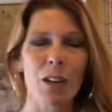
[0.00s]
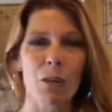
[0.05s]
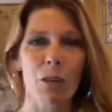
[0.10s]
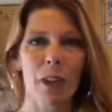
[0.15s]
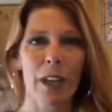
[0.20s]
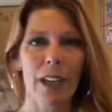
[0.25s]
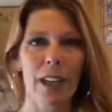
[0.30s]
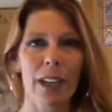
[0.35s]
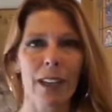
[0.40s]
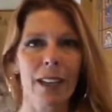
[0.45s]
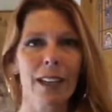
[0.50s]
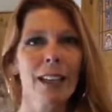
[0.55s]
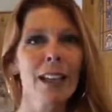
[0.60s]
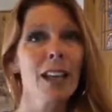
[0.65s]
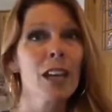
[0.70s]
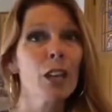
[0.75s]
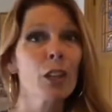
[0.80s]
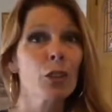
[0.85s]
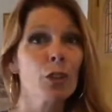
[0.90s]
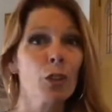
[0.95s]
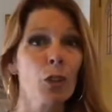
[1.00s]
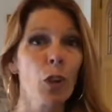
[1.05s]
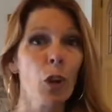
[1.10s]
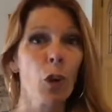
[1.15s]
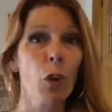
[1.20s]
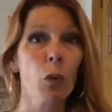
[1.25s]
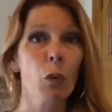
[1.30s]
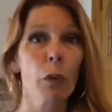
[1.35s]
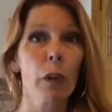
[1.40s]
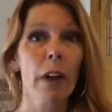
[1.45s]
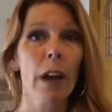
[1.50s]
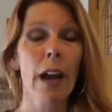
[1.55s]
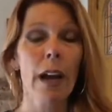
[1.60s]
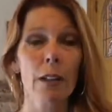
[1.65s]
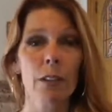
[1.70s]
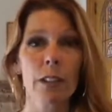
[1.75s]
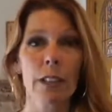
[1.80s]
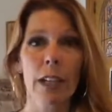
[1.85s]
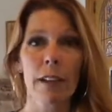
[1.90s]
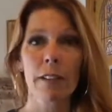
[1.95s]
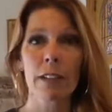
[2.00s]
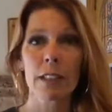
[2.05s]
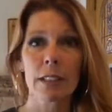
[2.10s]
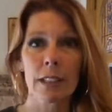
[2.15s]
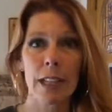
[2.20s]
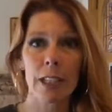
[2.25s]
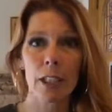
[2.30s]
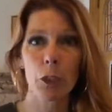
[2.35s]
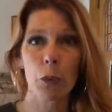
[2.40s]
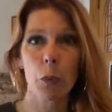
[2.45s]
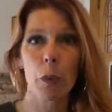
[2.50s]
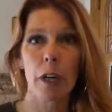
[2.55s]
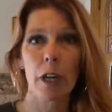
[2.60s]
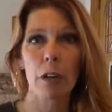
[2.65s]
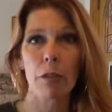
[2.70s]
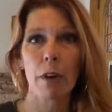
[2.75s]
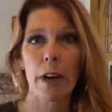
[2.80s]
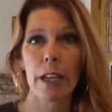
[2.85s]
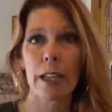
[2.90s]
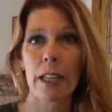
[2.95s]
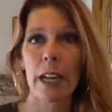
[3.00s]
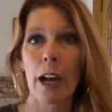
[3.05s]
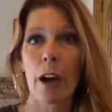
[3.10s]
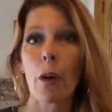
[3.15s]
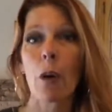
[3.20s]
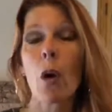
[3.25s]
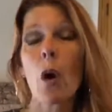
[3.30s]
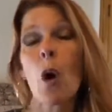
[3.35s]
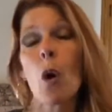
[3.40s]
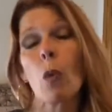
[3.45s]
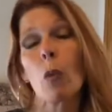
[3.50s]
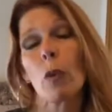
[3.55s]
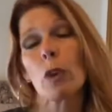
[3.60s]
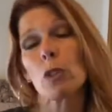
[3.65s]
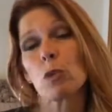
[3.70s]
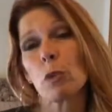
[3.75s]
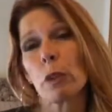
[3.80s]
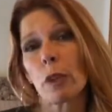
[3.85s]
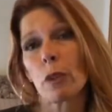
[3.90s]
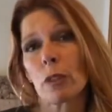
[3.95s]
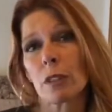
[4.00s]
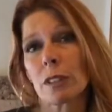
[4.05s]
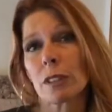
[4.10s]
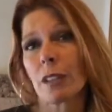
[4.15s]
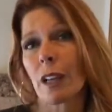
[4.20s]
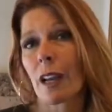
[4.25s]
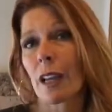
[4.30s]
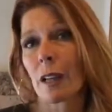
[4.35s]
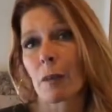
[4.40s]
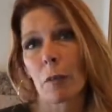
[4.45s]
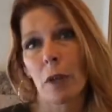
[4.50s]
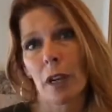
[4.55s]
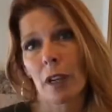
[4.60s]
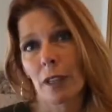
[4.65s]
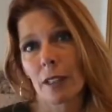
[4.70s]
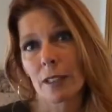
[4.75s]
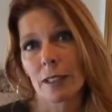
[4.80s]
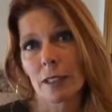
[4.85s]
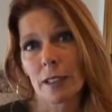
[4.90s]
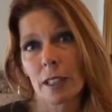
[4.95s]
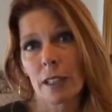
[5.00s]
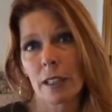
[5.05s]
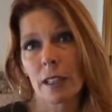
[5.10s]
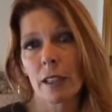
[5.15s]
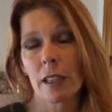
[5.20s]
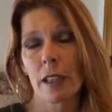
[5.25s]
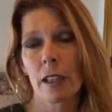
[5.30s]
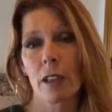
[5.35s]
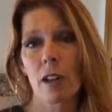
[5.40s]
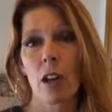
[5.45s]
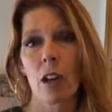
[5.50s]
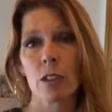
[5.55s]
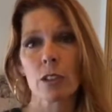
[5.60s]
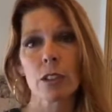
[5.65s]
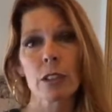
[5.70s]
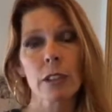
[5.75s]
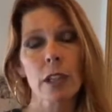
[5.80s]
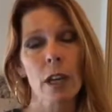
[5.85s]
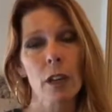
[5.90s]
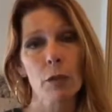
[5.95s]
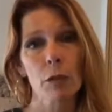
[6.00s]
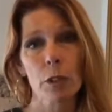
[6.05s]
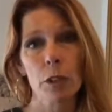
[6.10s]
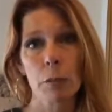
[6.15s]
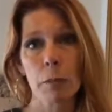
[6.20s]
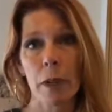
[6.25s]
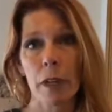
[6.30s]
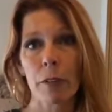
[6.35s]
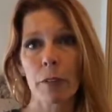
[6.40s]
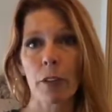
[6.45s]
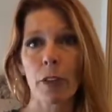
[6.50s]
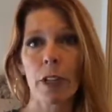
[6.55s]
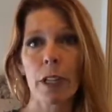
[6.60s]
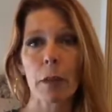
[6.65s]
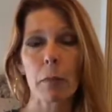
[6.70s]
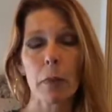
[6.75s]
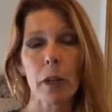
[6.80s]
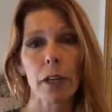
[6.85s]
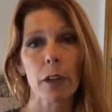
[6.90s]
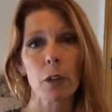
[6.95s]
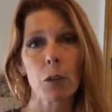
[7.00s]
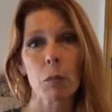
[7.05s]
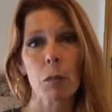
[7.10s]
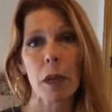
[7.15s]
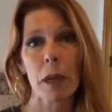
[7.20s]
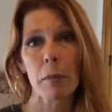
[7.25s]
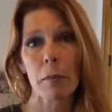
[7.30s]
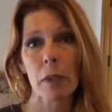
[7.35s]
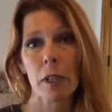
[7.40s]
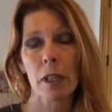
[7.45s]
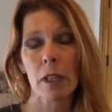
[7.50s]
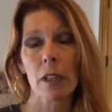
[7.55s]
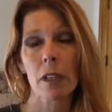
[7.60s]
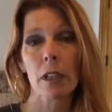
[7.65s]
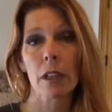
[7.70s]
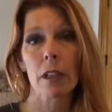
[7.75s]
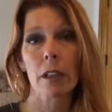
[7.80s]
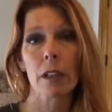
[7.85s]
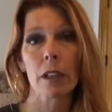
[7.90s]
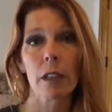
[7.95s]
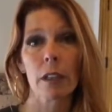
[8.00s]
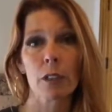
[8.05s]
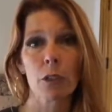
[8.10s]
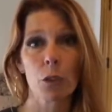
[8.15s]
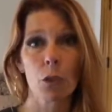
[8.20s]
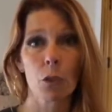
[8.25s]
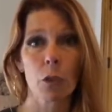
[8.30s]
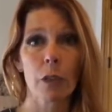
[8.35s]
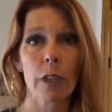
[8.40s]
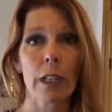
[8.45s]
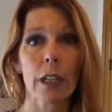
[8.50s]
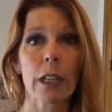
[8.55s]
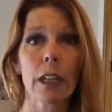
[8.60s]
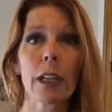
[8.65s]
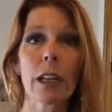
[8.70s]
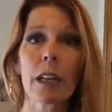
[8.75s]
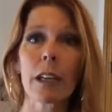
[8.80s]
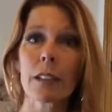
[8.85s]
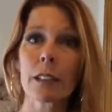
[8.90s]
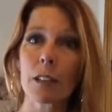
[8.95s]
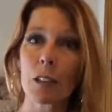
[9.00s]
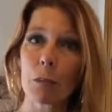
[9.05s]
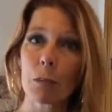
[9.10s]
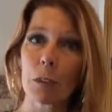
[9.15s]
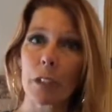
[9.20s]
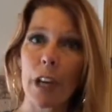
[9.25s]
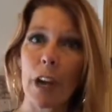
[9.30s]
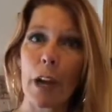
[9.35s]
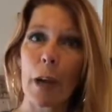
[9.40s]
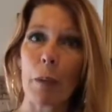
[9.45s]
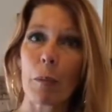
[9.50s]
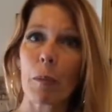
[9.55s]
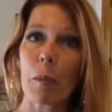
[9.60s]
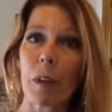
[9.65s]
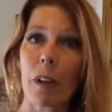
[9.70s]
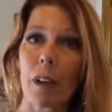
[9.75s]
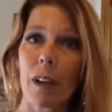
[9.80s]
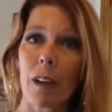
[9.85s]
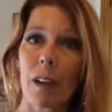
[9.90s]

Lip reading: Okay, so we're outside of the sanctuary right now. Once we go inside, I'm not going to say anything at all, just out of respect for anybody who might be in there enjoying some time